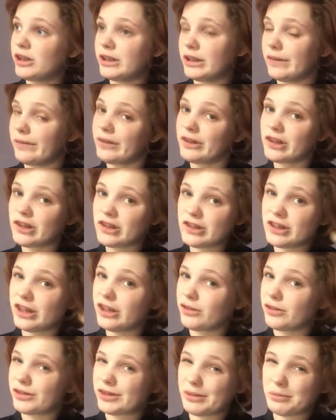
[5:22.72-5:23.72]

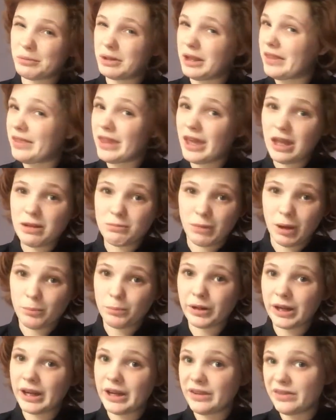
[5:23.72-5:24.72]
deficiency or something like that in my
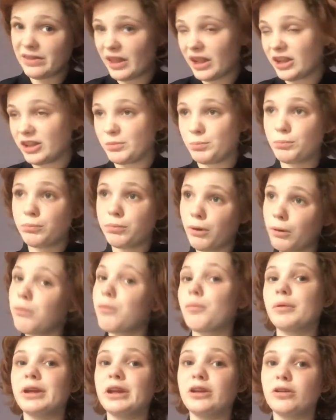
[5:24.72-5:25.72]
brain that is
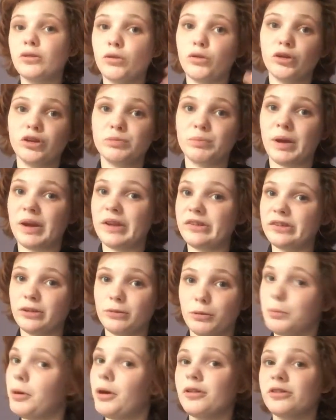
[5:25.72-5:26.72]
probably caused by
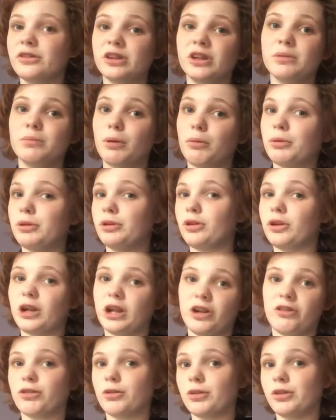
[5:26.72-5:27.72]
cerebral palsy, but we're not
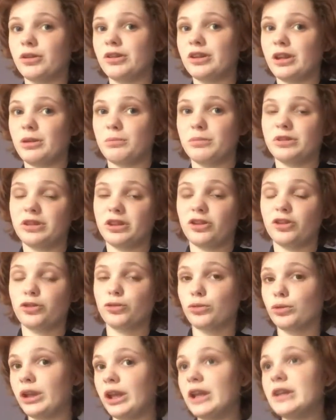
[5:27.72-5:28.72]
110%
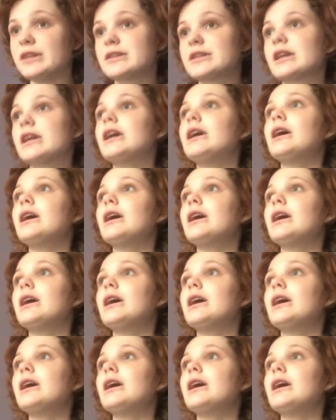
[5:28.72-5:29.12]
sure yet.